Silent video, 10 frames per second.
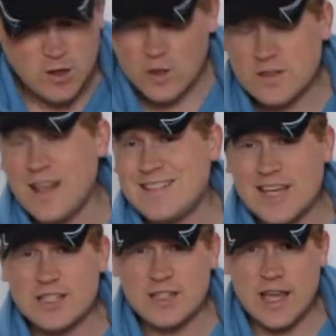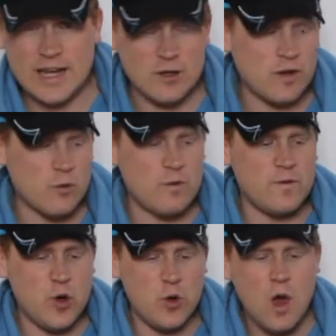Guys, let's actually get into the
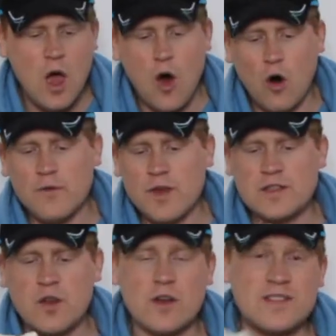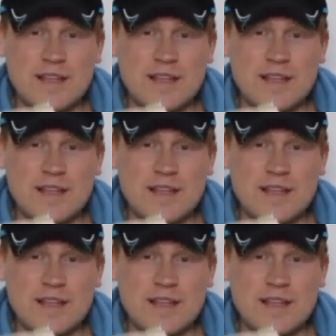review of these guys.